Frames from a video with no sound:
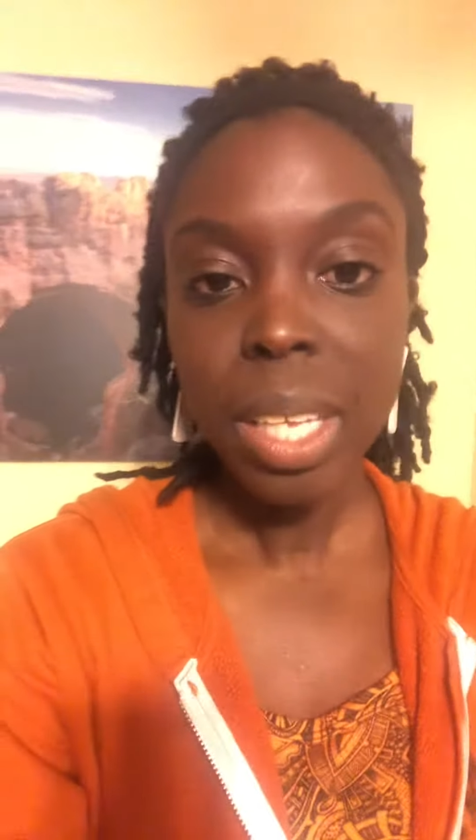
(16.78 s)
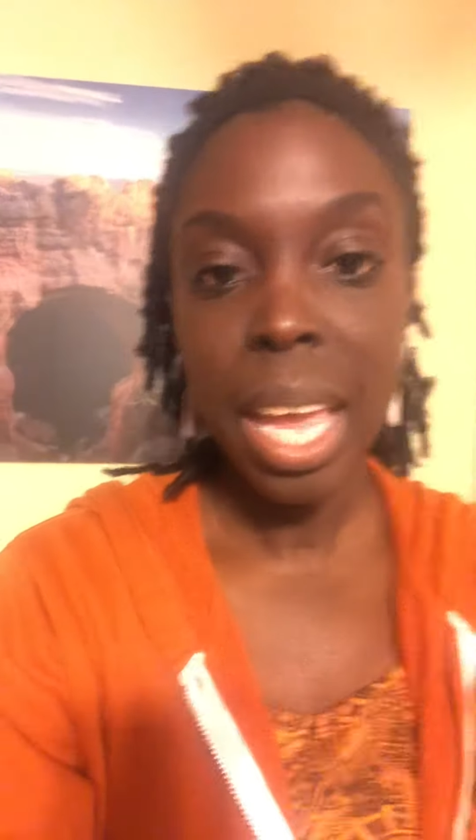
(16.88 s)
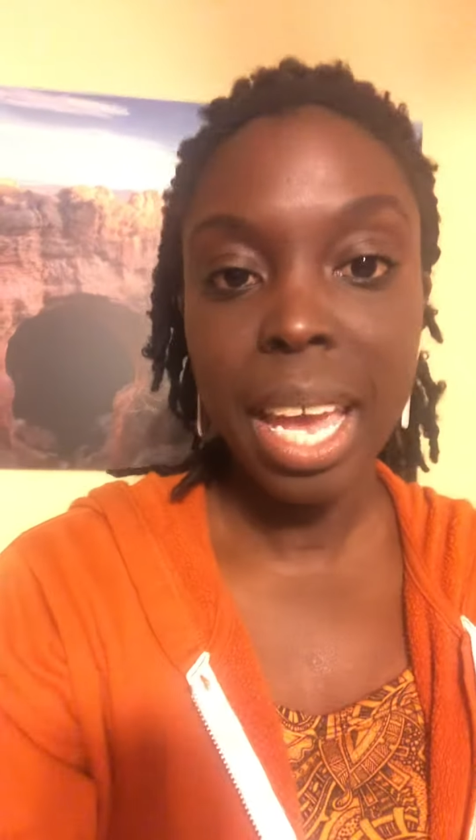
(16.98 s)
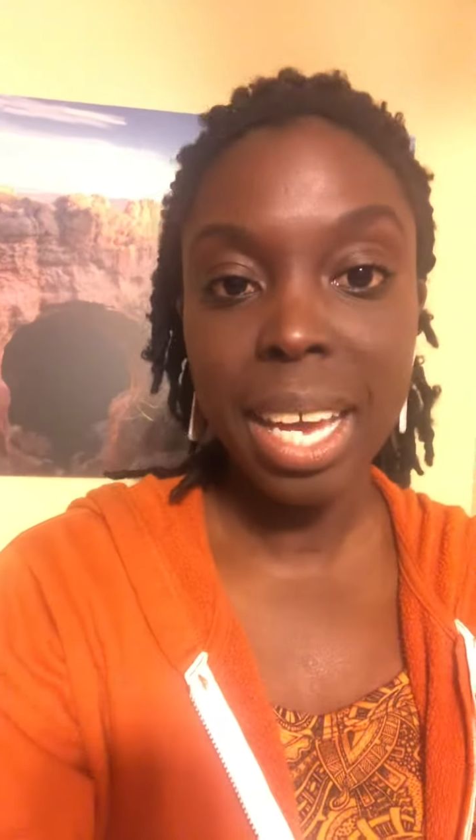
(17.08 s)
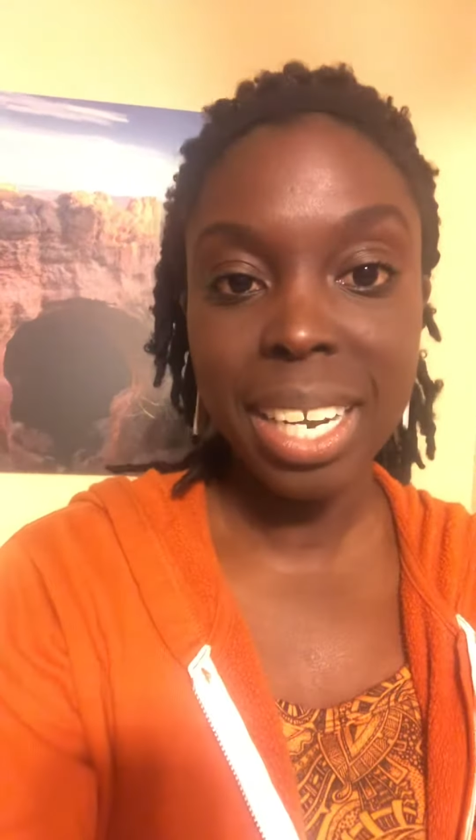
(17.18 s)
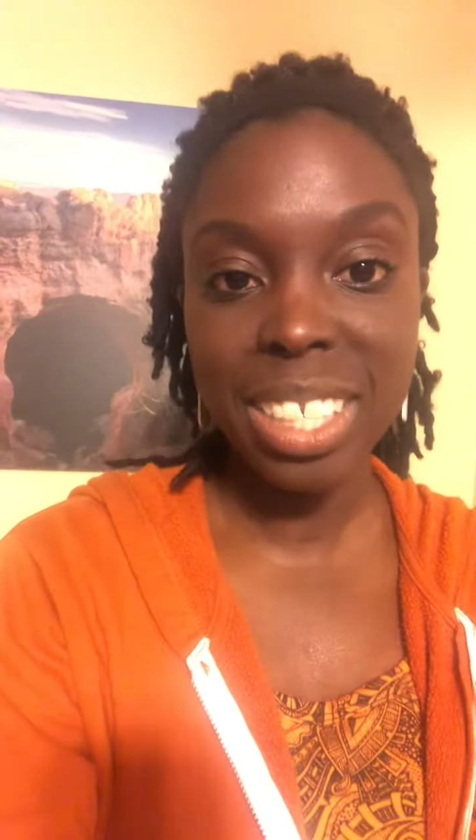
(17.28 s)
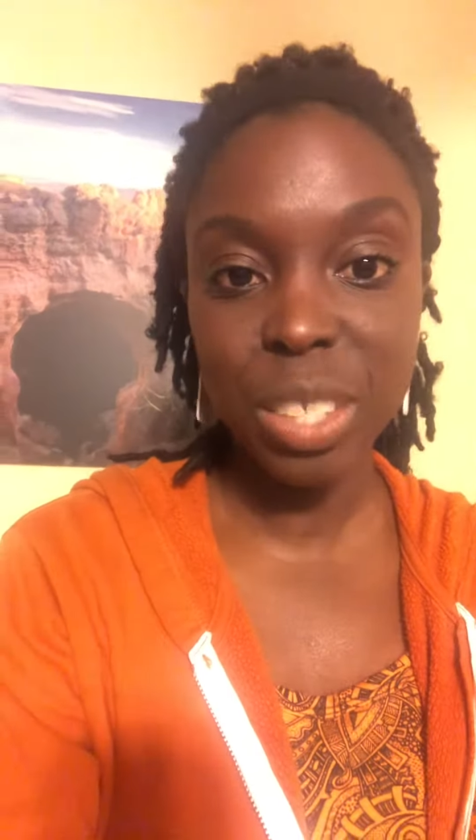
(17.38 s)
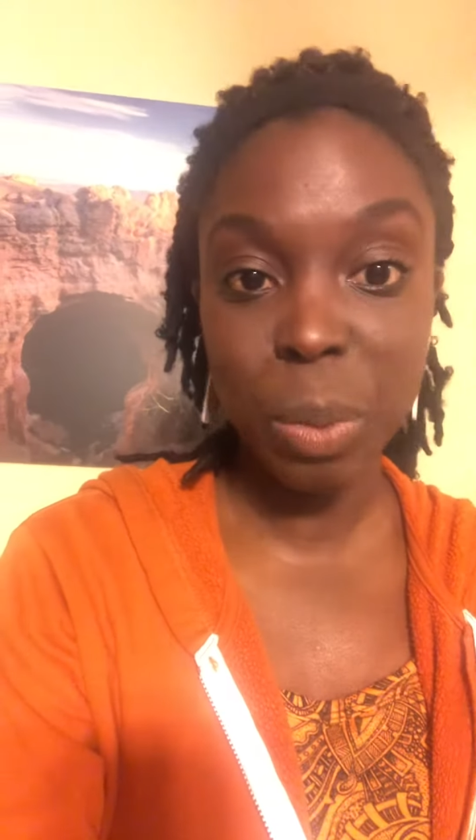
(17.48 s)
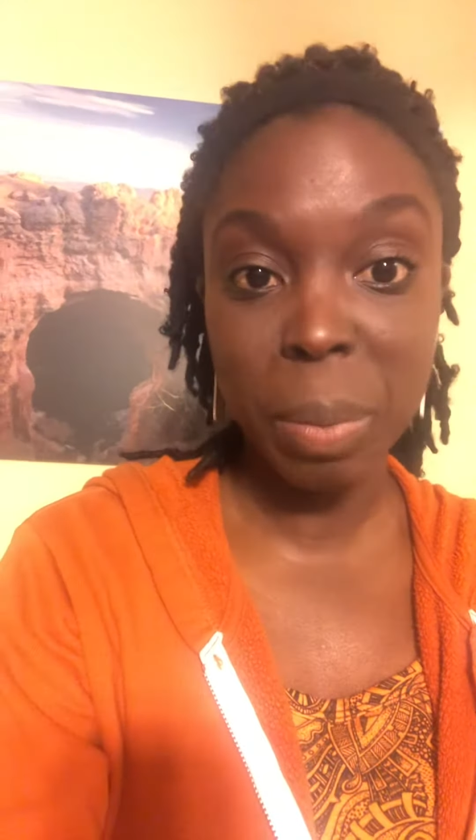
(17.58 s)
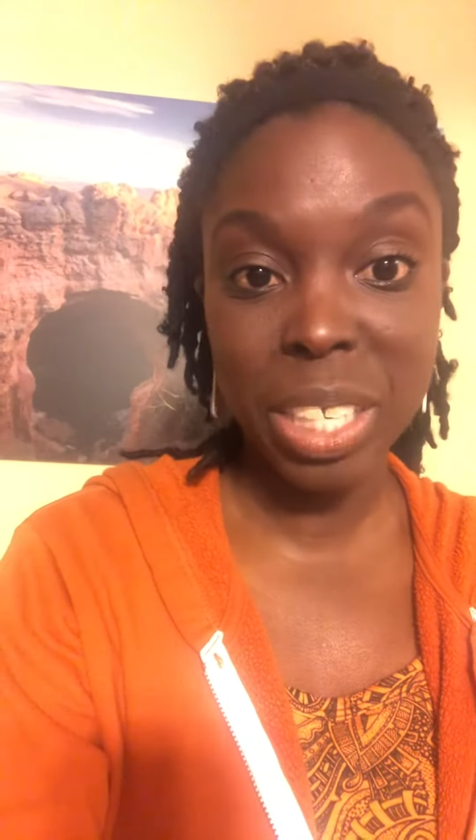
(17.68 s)
and just
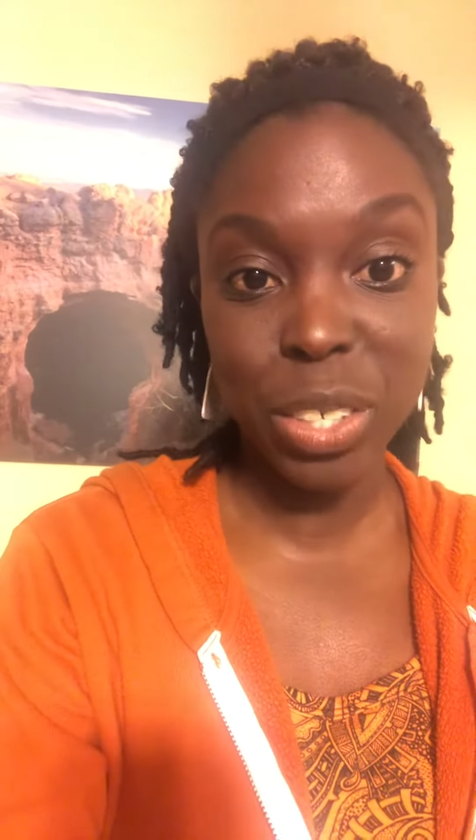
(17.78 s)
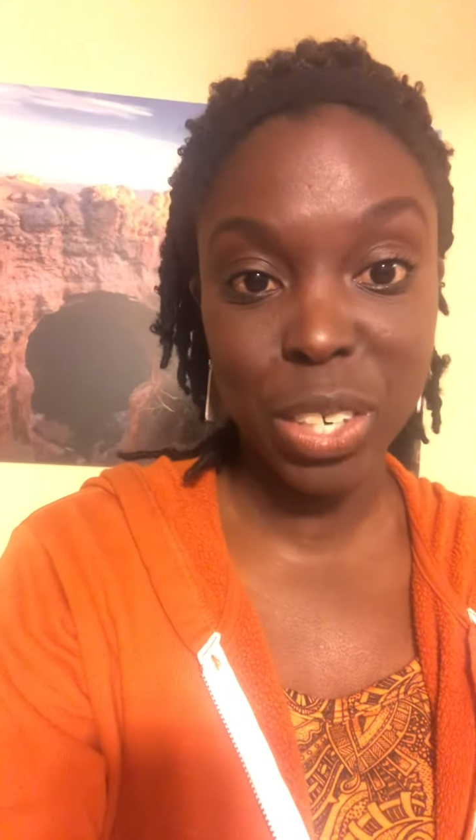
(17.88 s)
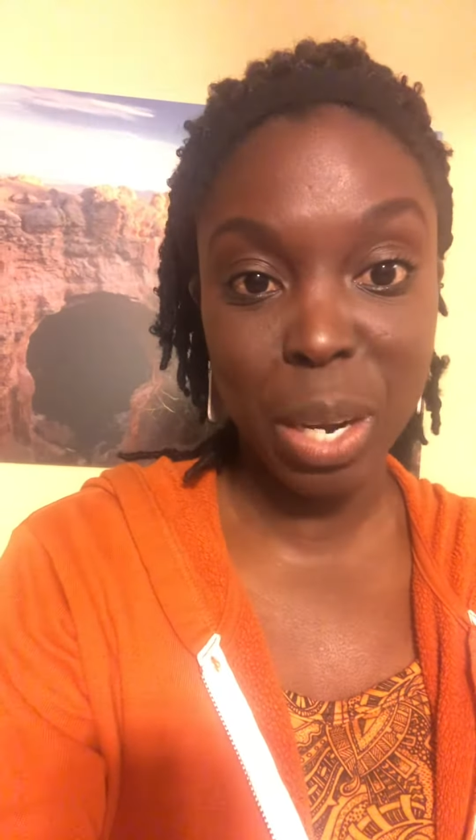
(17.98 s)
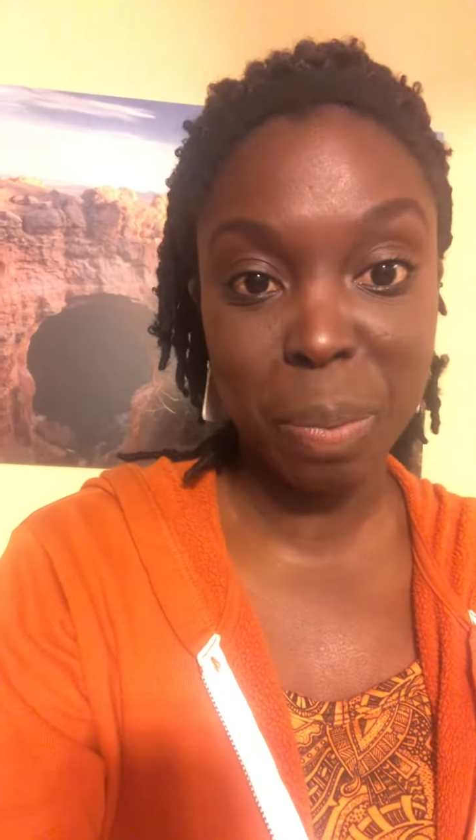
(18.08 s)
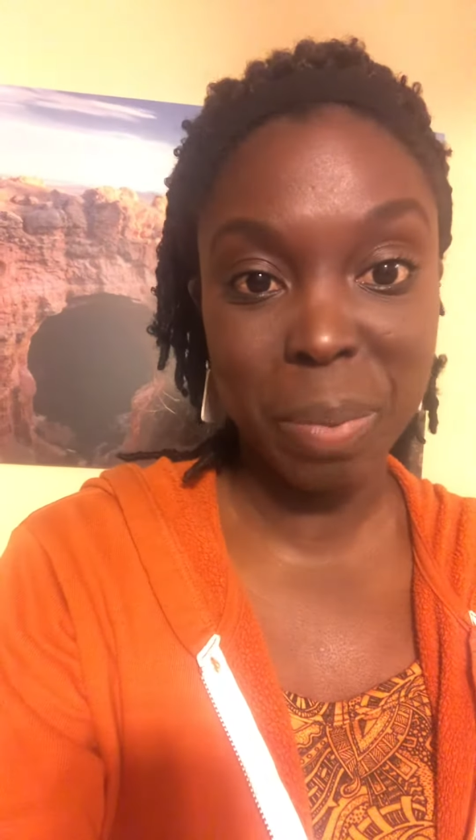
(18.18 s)
want to make sure I'm